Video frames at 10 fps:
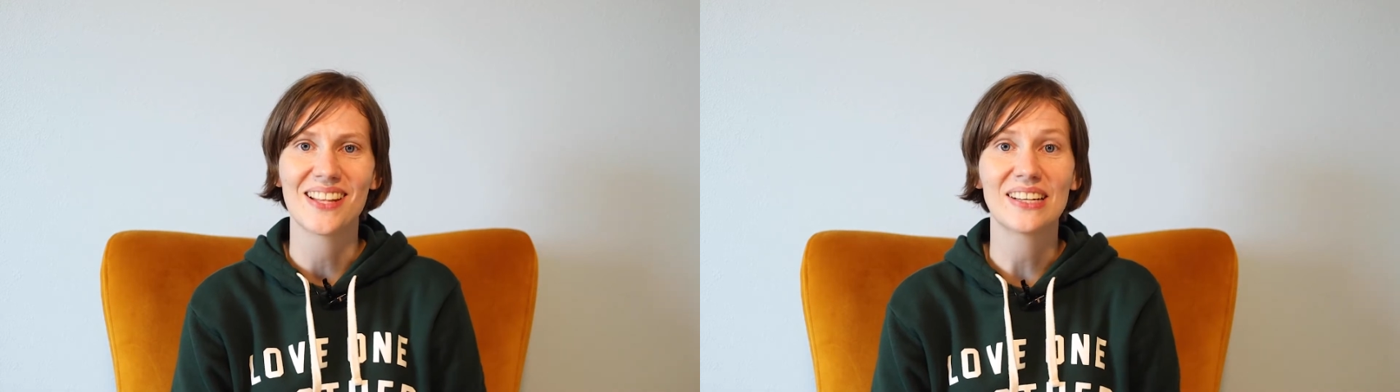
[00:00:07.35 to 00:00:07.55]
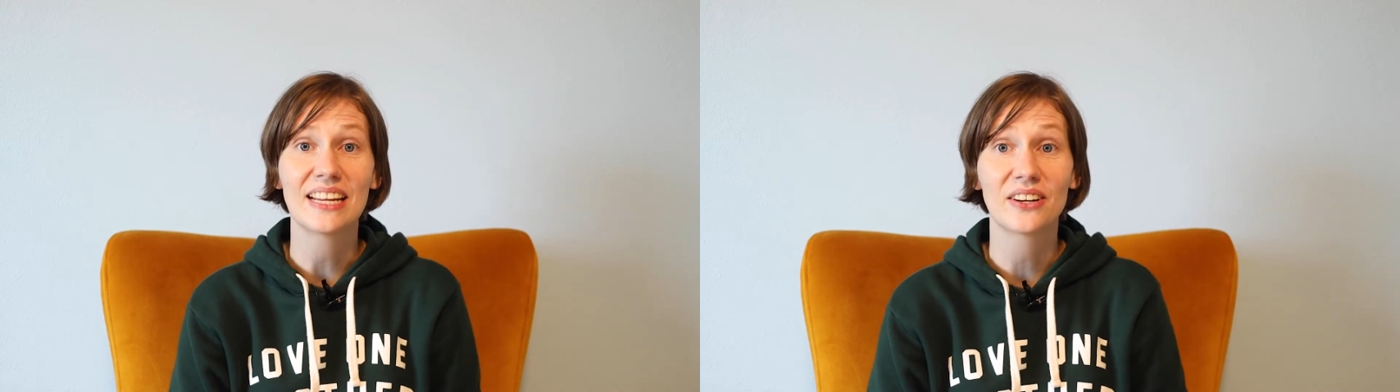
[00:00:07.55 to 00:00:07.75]

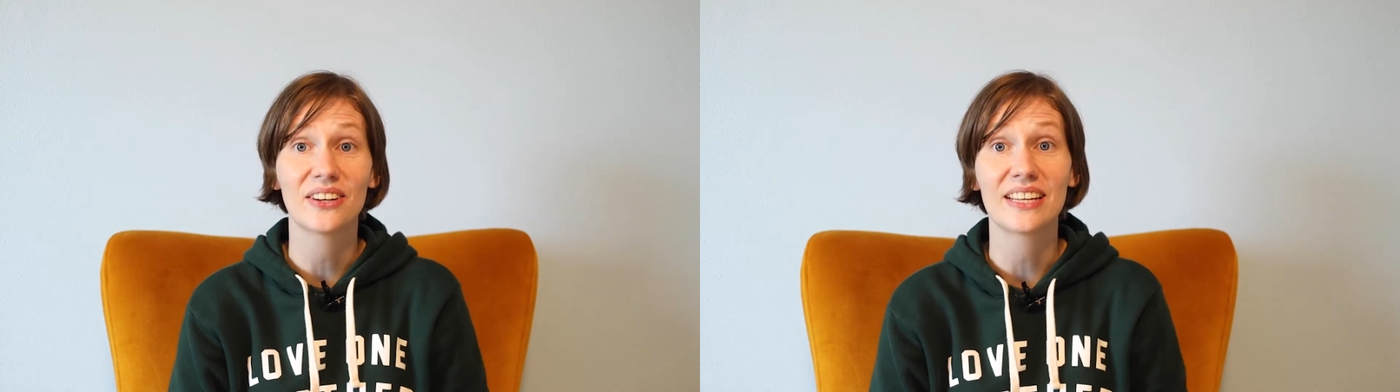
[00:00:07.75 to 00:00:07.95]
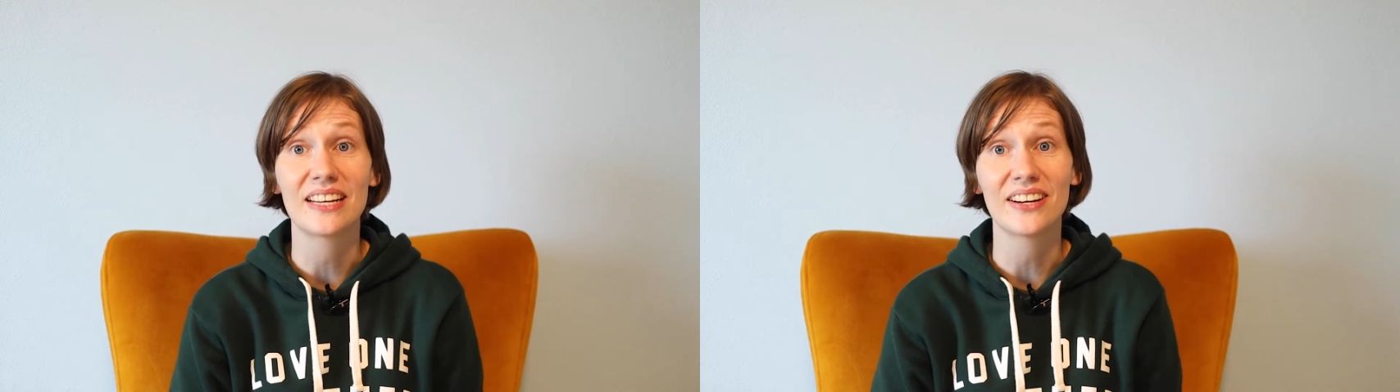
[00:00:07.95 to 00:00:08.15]

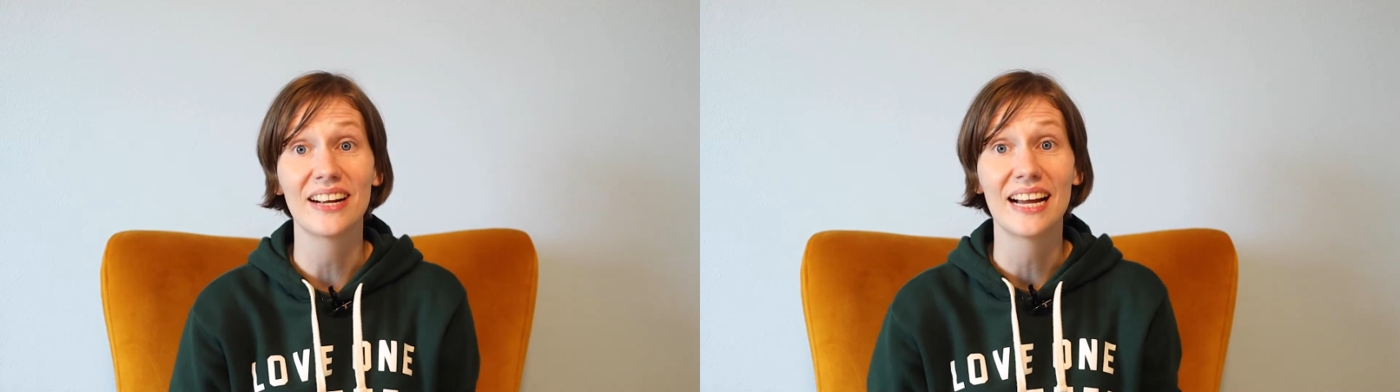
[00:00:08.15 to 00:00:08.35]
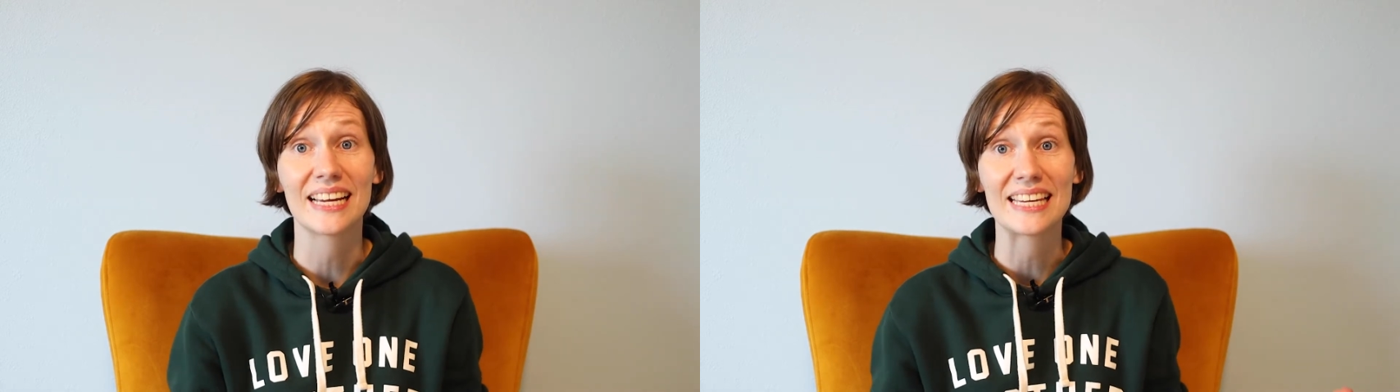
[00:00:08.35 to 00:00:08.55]
Longnecker
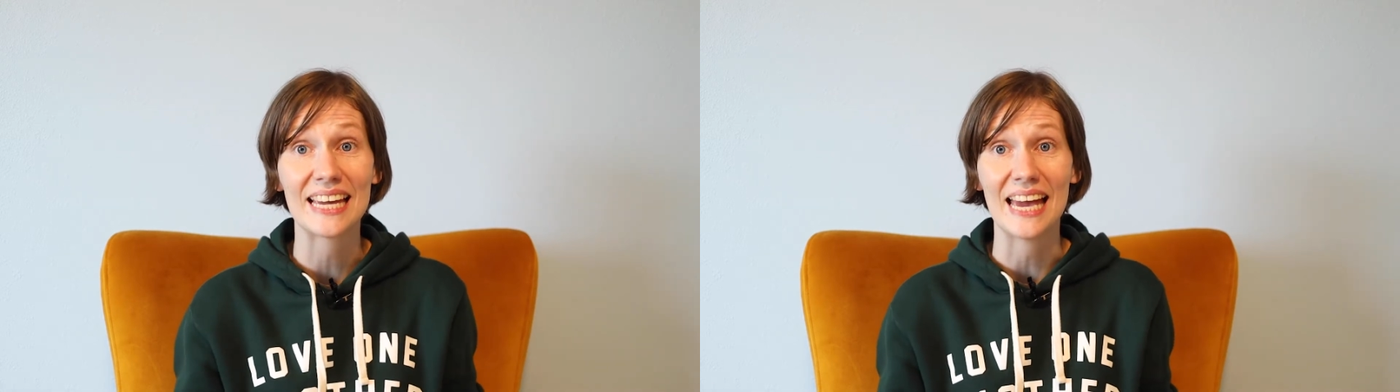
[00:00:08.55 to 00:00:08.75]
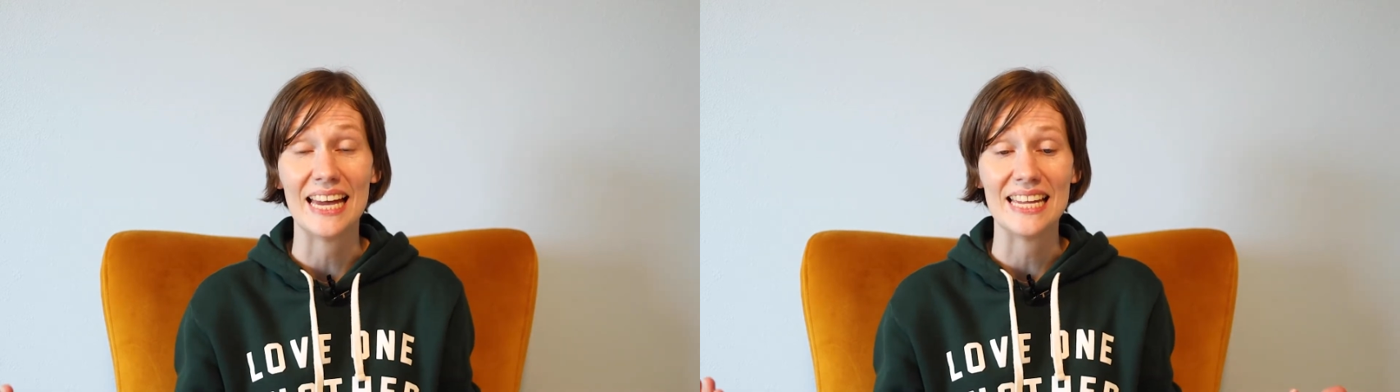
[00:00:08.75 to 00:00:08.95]
here
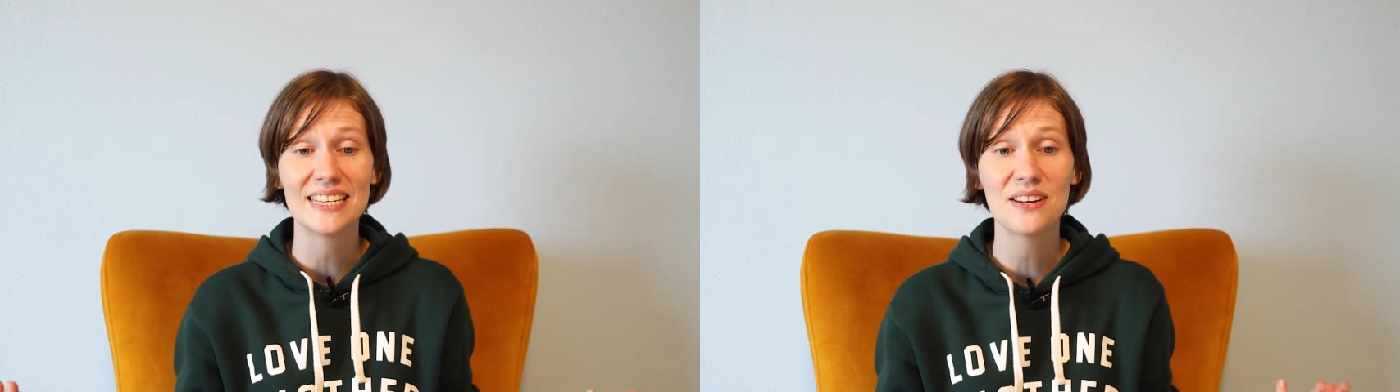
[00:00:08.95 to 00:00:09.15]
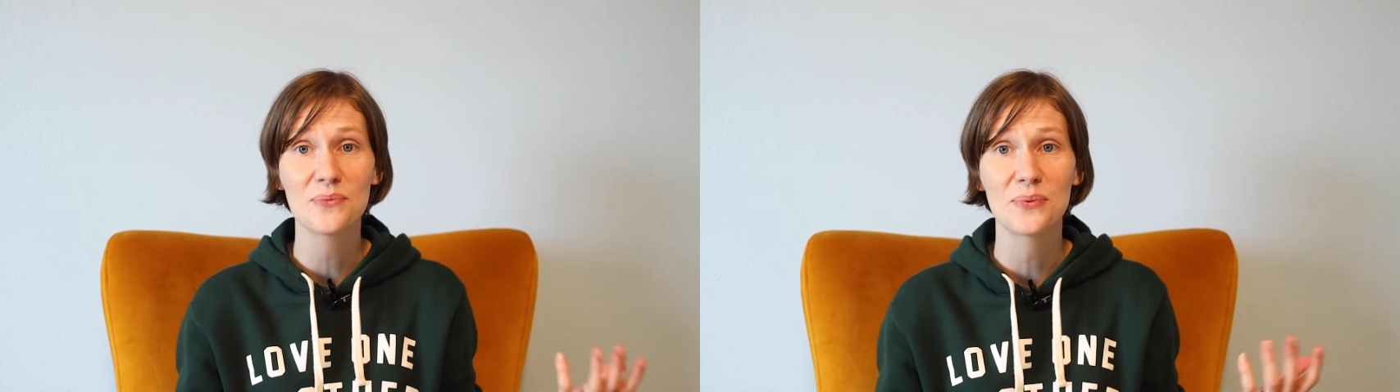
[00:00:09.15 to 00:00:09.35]
again